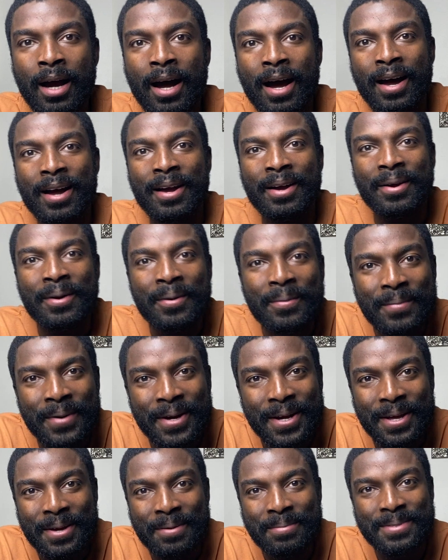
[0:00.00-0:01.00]
Hi, my
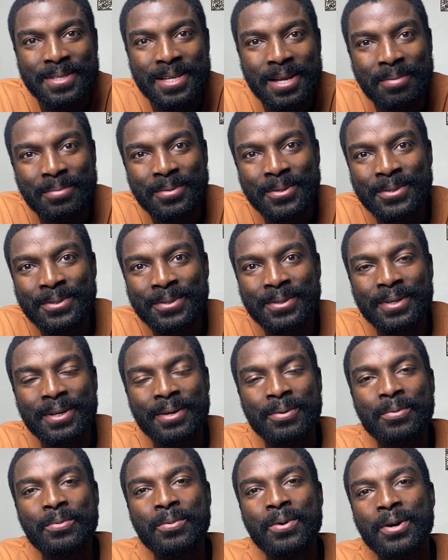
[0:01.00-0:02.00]
name's Lemuel
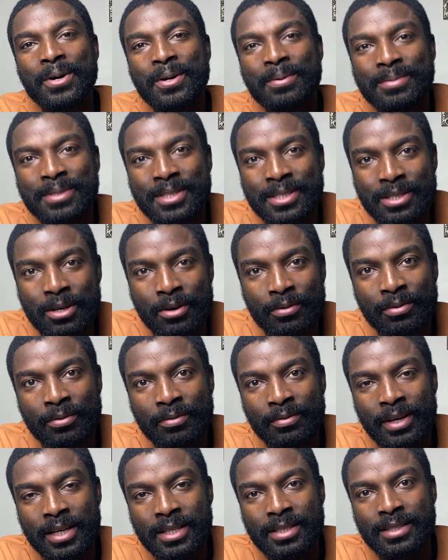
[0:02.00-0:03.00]
and welcome to
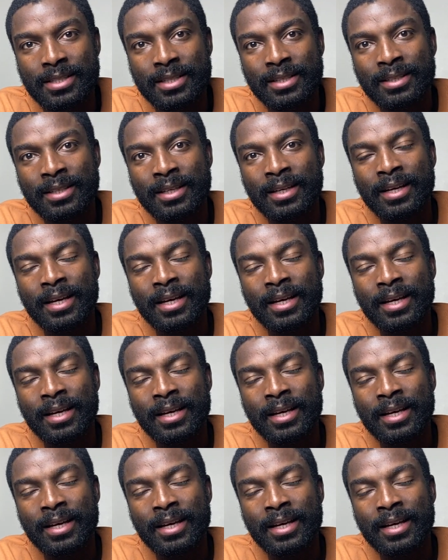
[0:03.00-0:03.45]
Self-Invested.